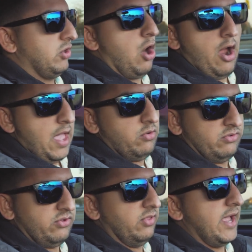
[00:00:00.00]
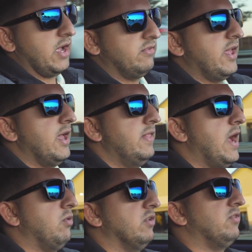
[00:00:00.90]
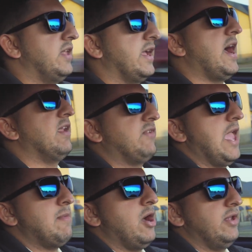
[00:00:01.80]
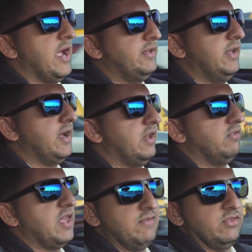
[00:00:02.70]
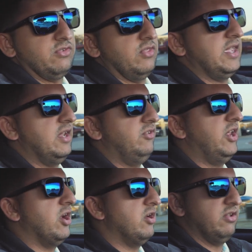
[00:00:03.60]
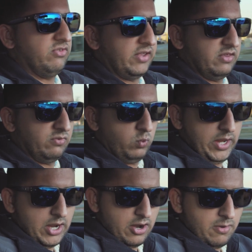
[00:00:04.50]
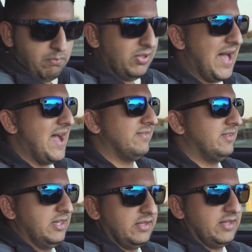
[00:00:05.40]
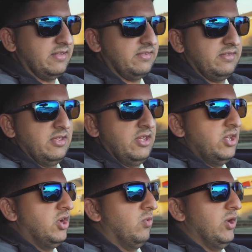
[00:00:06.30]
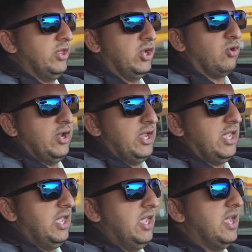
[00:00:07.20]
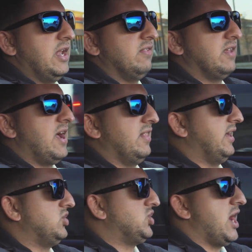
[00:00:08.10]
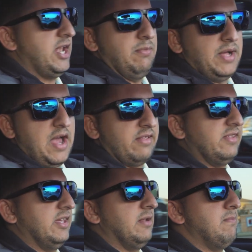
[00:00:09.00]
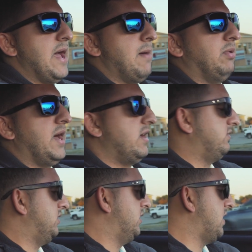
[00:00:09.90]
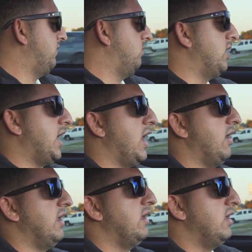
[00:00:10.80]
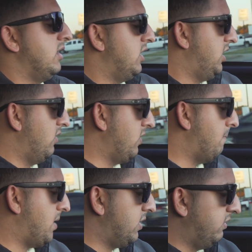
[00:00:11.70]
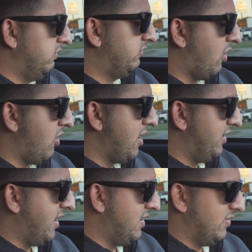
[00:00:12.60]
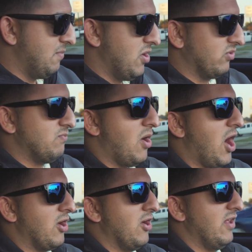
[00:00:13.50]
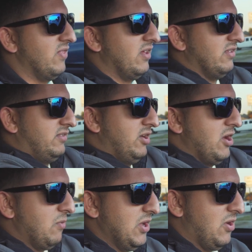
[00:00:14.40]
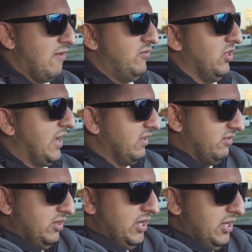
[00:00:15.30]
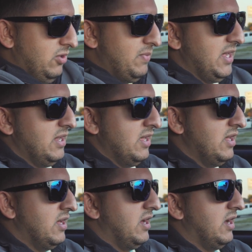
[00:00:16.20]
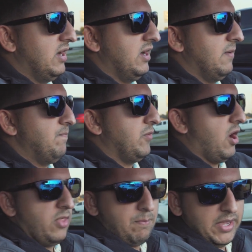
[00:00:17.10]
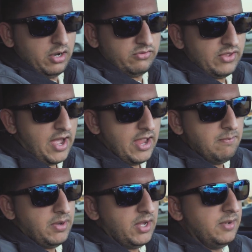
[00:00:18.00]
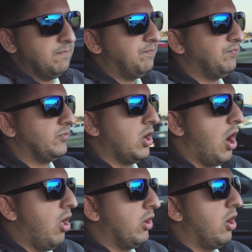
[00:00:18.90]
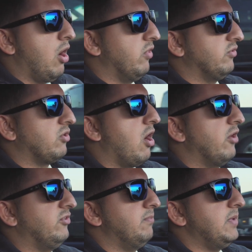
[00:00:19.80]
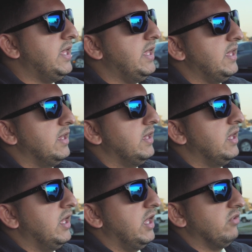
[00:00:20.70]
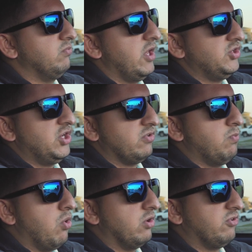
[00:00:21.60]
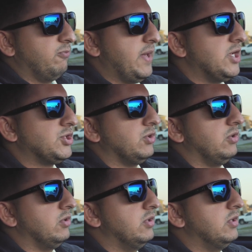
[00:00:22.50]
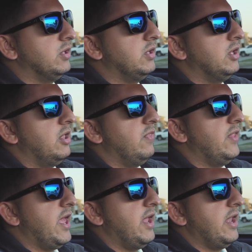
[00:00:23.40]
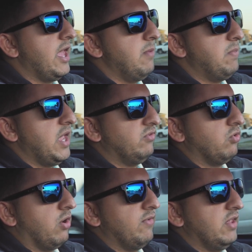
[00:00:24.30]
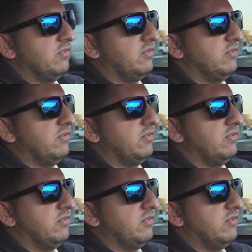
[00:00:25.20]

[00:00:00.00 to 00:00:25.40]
car that was, like I said, that kind of came out in 1997. So the interior is like this weird plastic that's really creaky, and it's got like shiny plastic and matte plastic everywhere, and you know, the buttons aren't the most modern, and the steering wheel I feel like is a little bit on the bigger side. But all in all, this car to me is just more special than a base Corvette